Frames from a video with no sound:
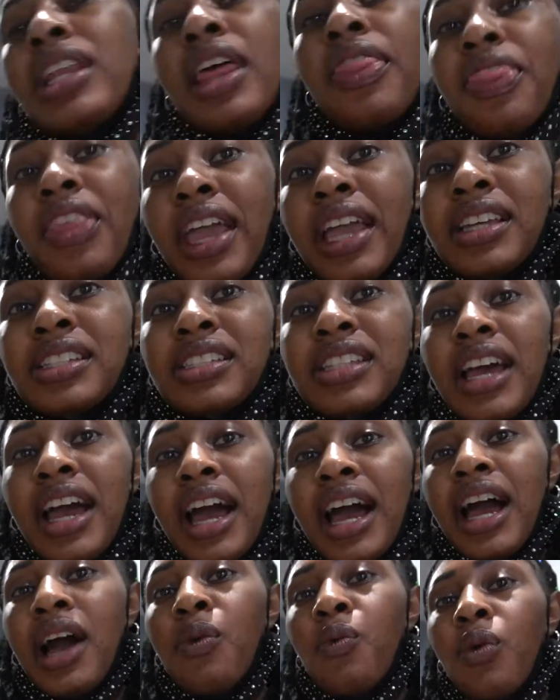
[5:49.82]
of the things that
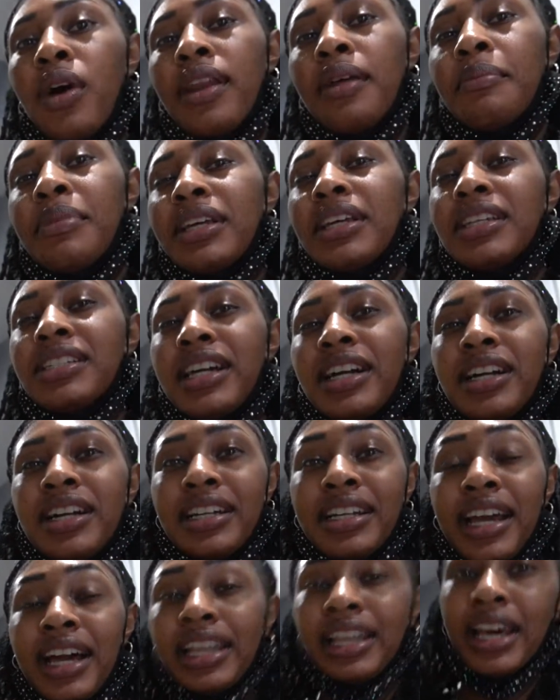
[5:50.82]
I wanted because I
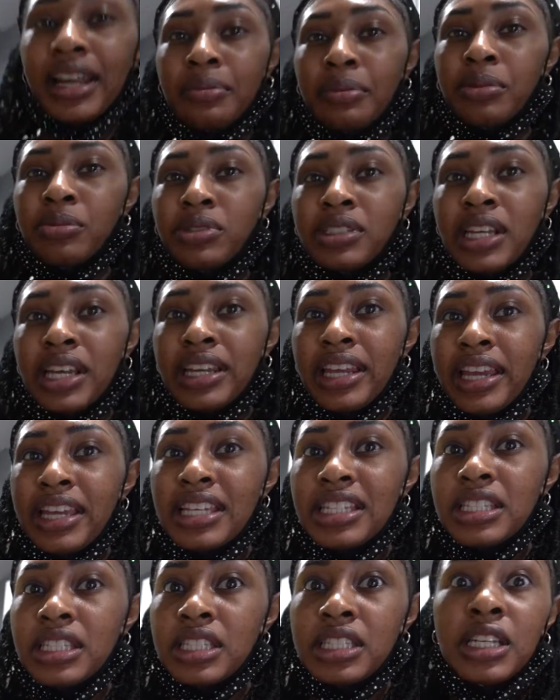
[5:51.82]
heard that a lot of people say that
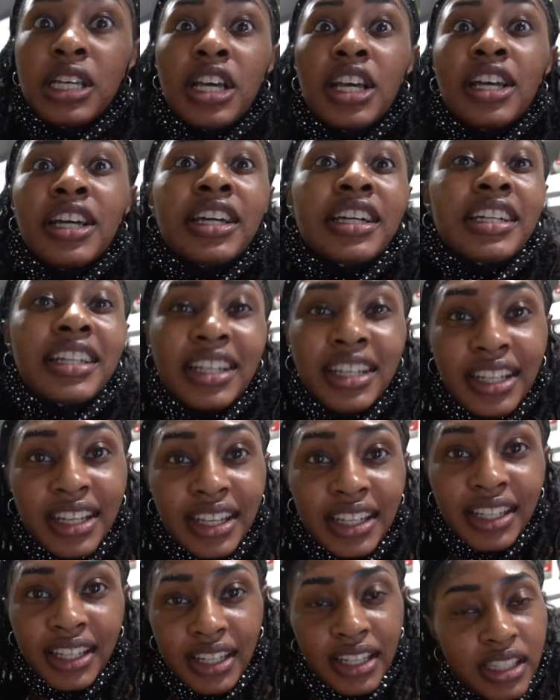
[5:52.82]
it's
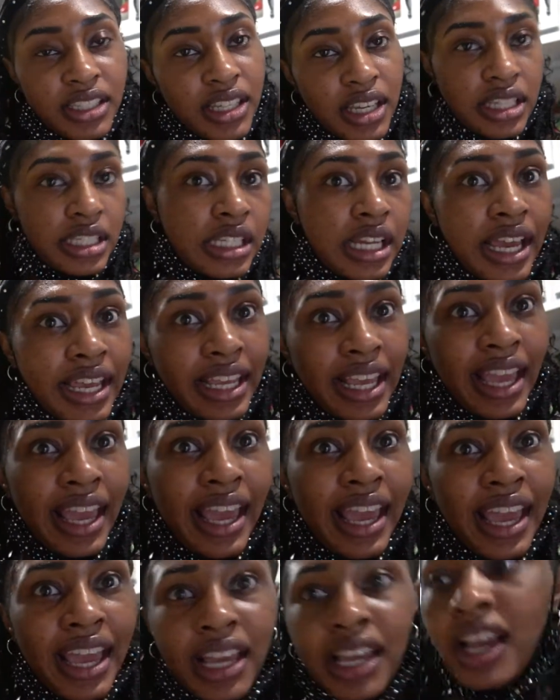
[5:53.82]
good and it tastes like
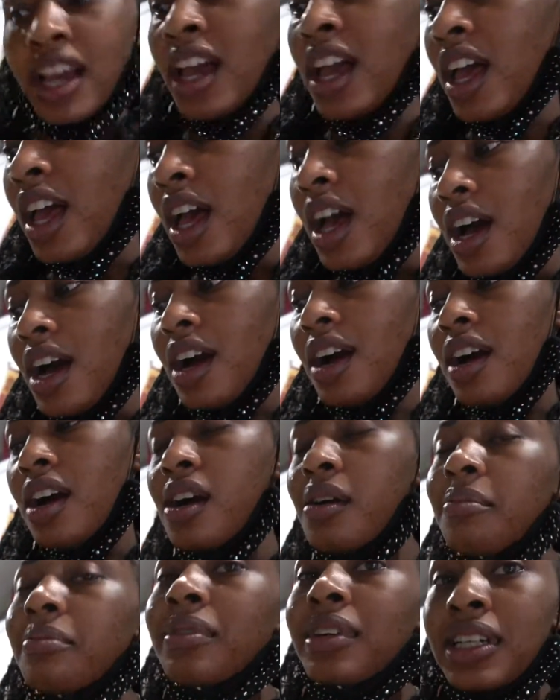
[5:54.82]
egg.
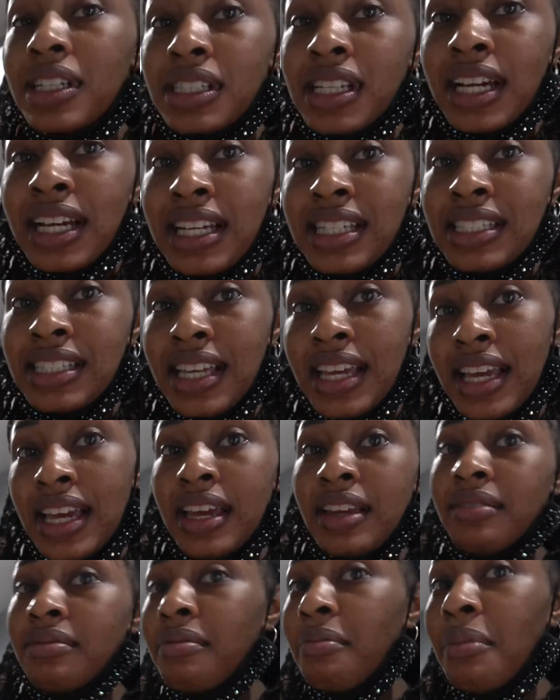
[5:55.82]
Because like I
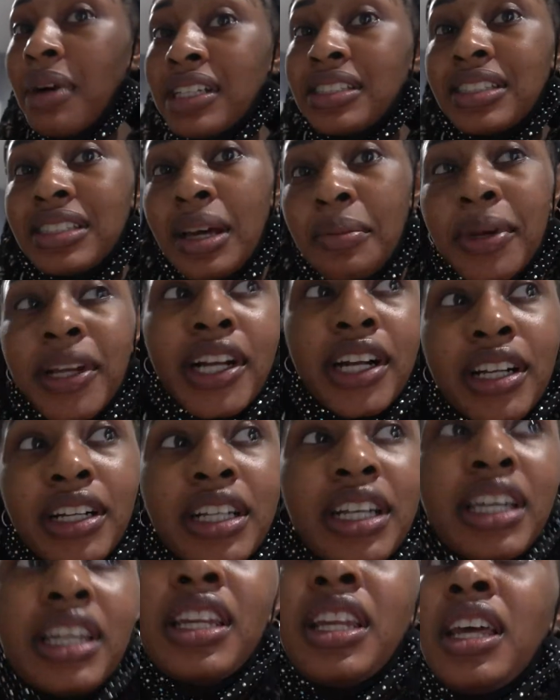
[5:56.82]
said, my stomach
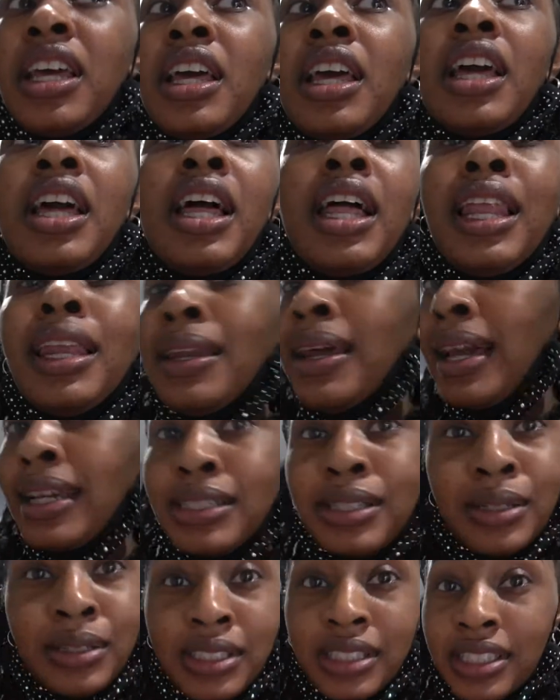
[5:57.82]
hurting,
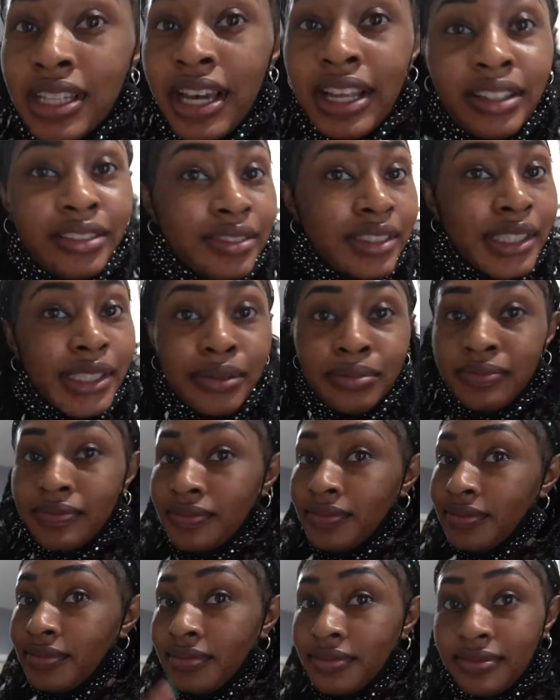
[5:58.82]
lactose intolerant.
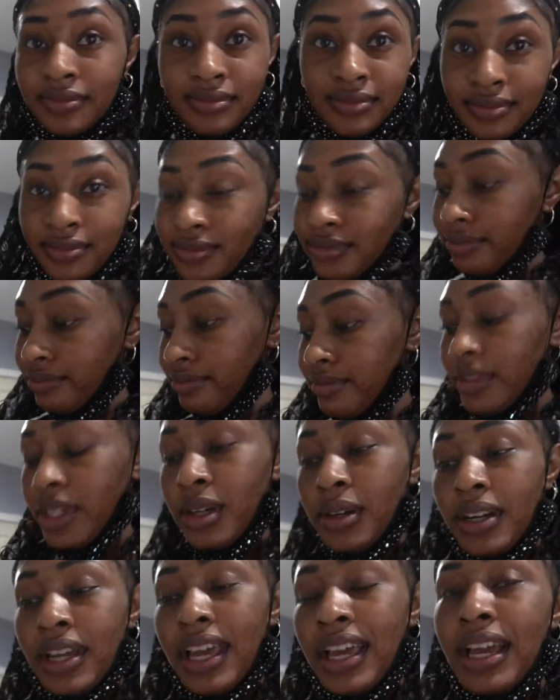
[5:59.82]

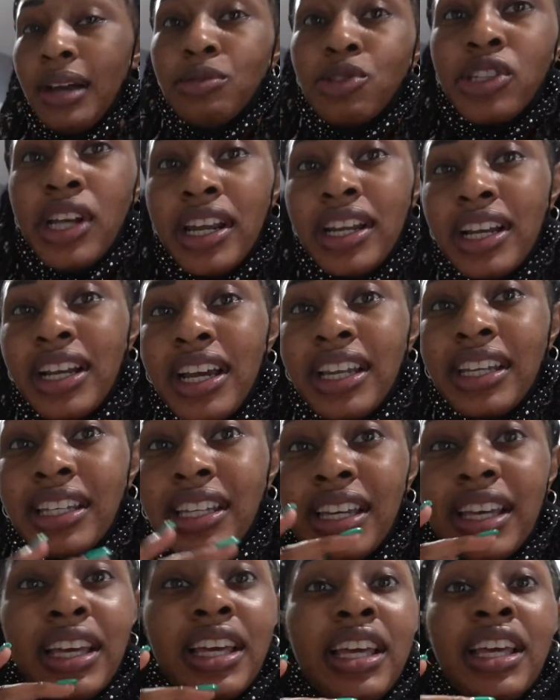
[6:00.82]
Okay, I'm trying to cut
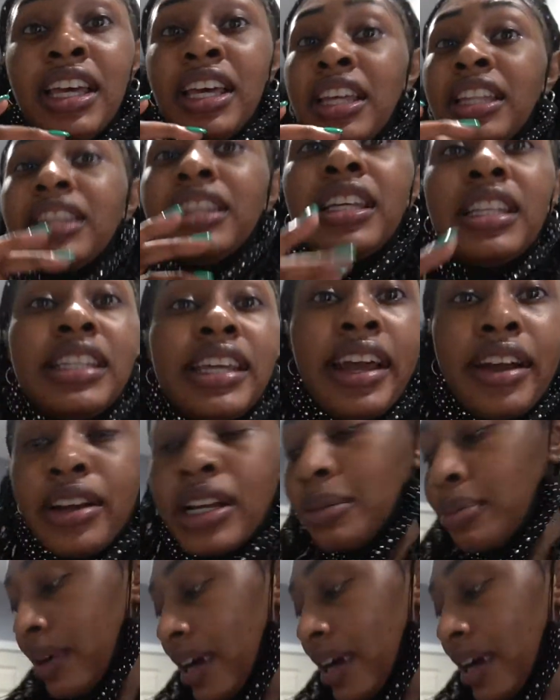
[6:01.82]
the dairy